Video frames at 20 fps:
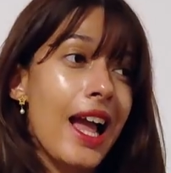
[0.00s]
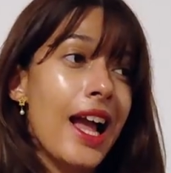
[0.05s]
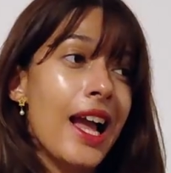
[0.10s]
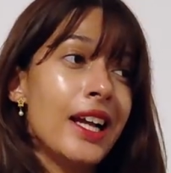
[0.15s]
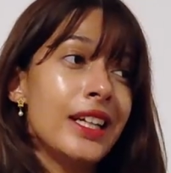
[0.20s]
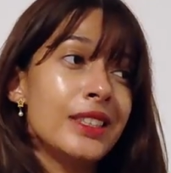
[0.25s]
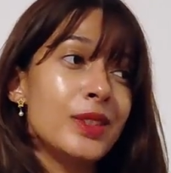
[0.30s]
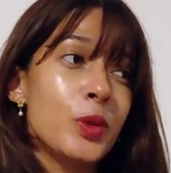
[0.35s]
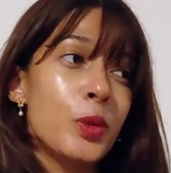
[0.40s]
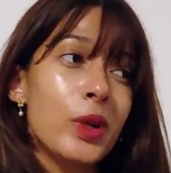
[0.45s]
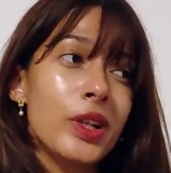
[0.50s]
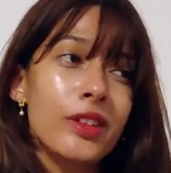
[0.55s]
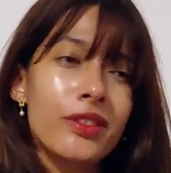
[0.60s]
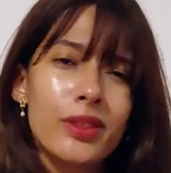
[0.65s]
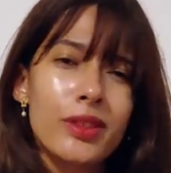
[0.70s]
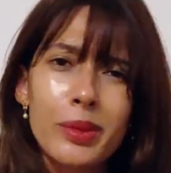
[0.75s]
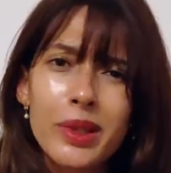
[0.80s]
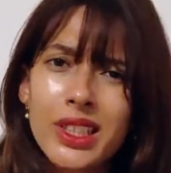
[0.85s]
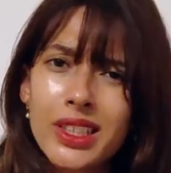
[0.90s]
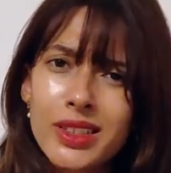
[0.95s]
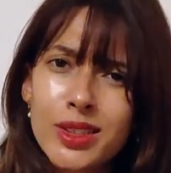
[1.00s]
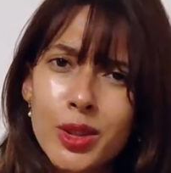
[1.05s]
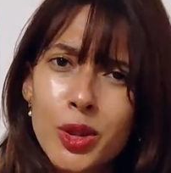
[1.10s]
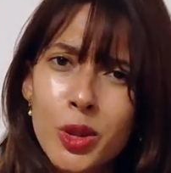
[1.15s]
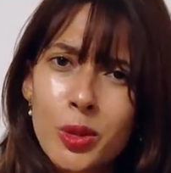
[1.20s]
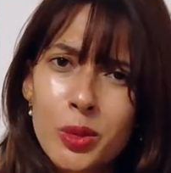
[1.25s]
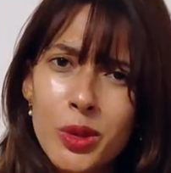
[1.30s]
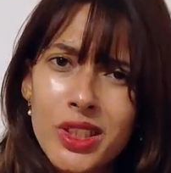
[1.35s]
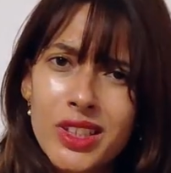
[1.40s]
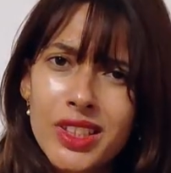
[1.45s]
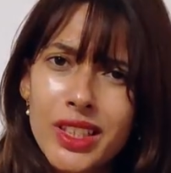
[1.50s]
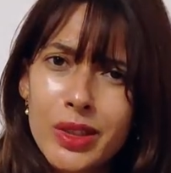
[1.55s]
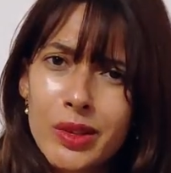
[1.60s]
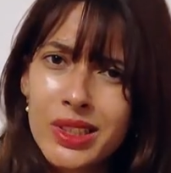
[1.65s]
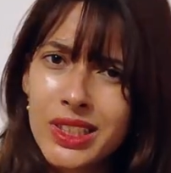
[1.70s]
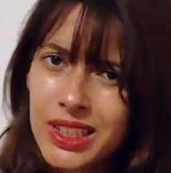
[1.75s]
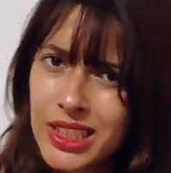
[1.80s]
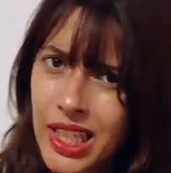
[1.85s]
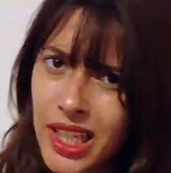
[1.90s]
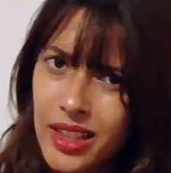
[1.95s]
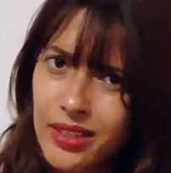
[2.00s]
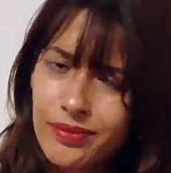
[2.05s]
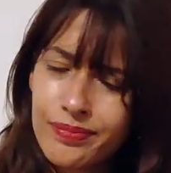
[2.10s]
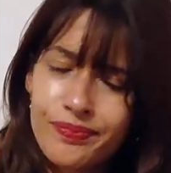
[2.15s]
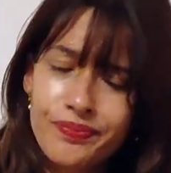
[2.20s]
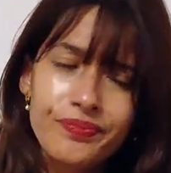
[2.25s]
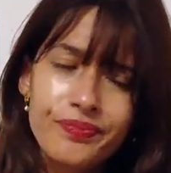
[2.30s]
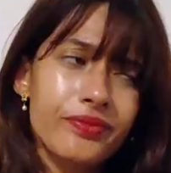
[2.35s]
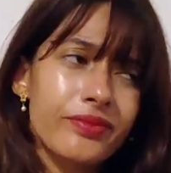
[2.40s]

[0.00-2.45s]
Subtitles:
And one of the biggest culprits, I would say,